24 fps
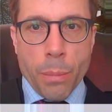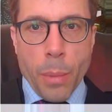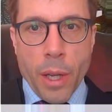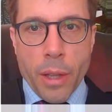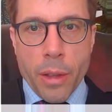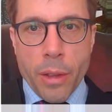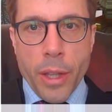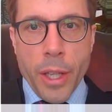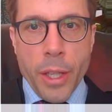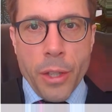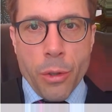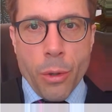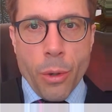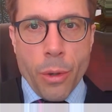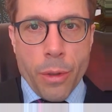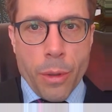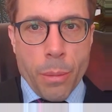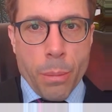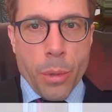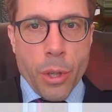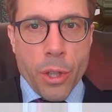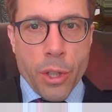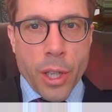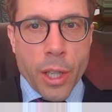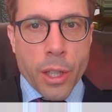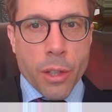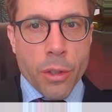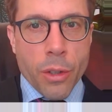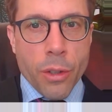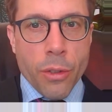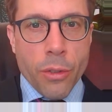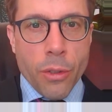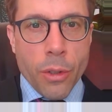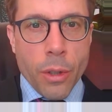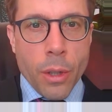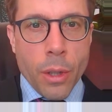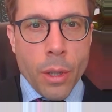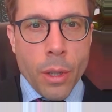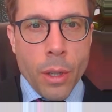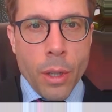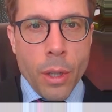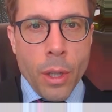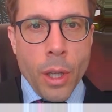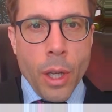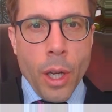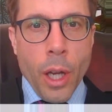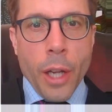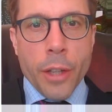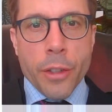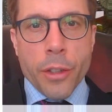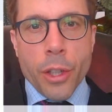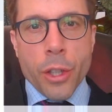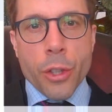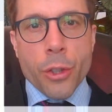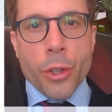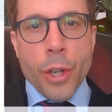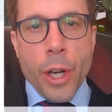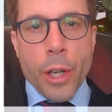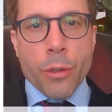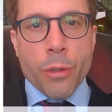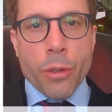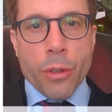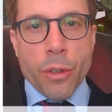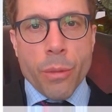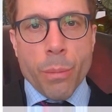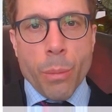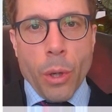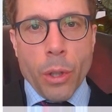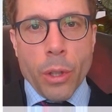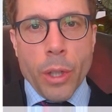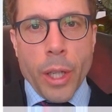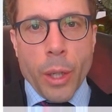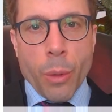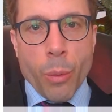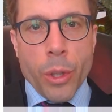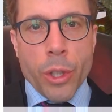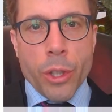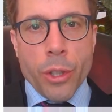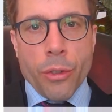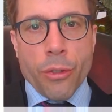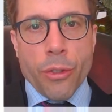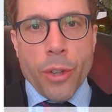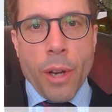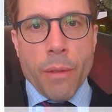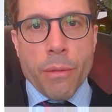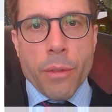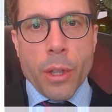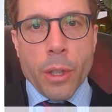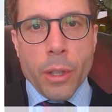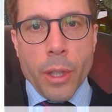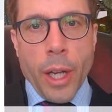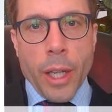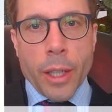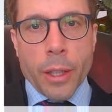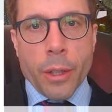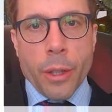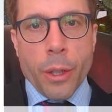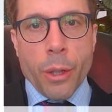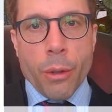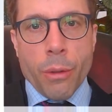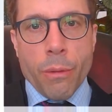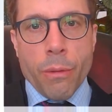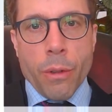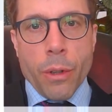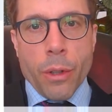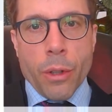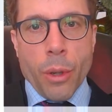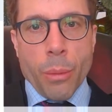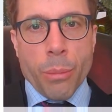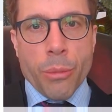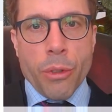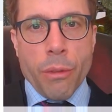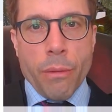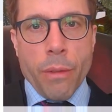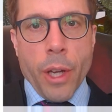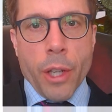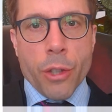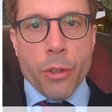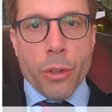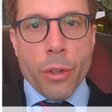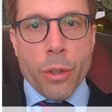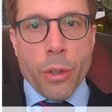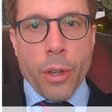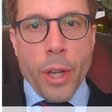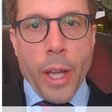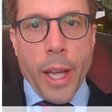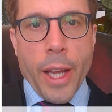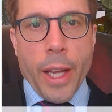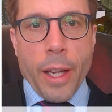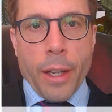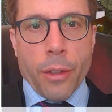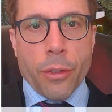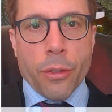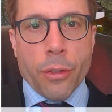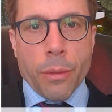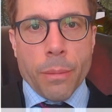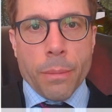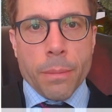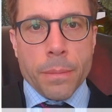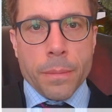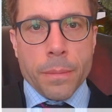by theta and the predictors, and in generative modeling, we just have the likelihood for an observation x.